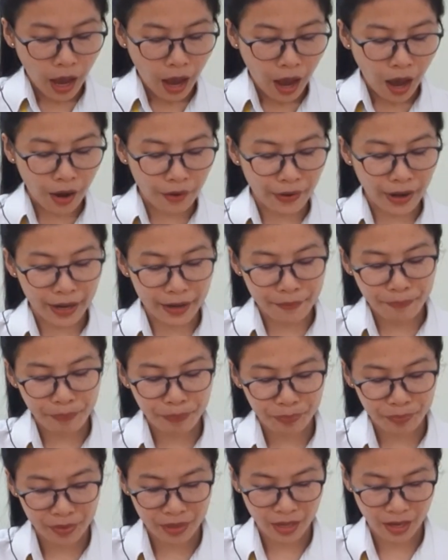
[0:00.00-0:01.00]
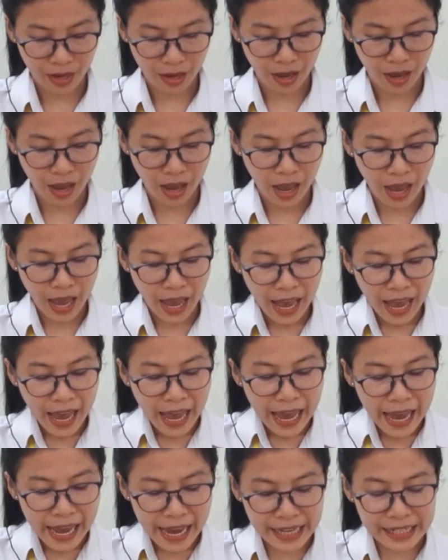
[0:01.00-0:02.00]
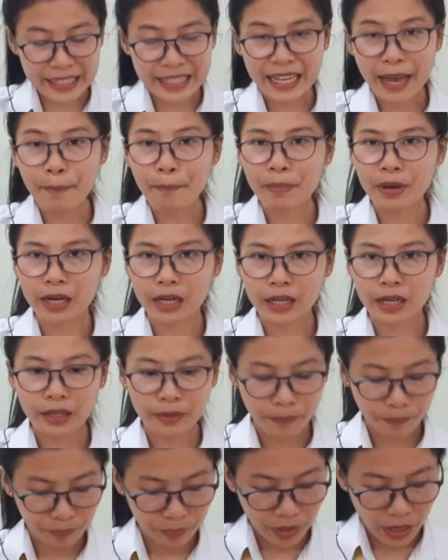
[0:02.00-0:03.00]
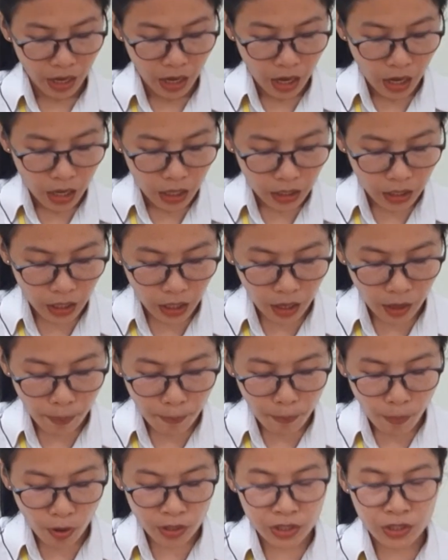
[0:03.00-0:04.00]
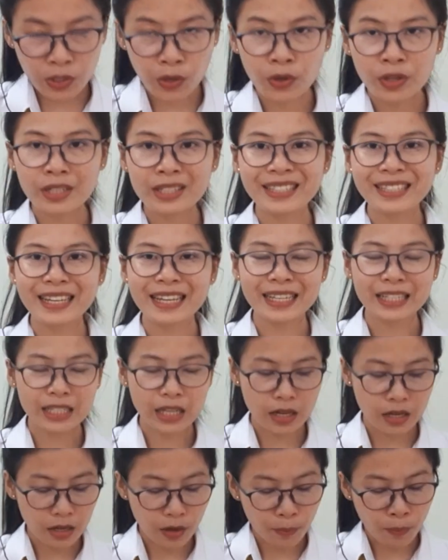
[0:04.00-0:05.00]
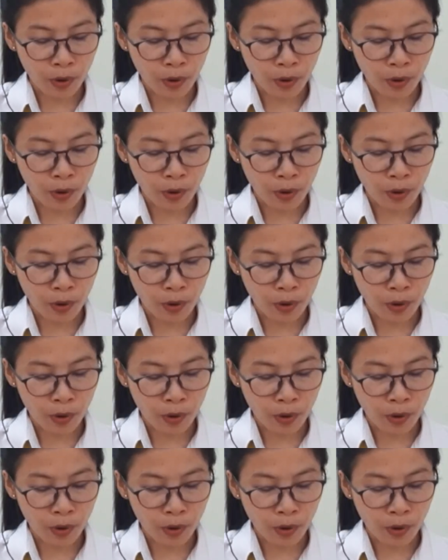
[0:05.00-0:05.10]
All right. In summer, the monsoon season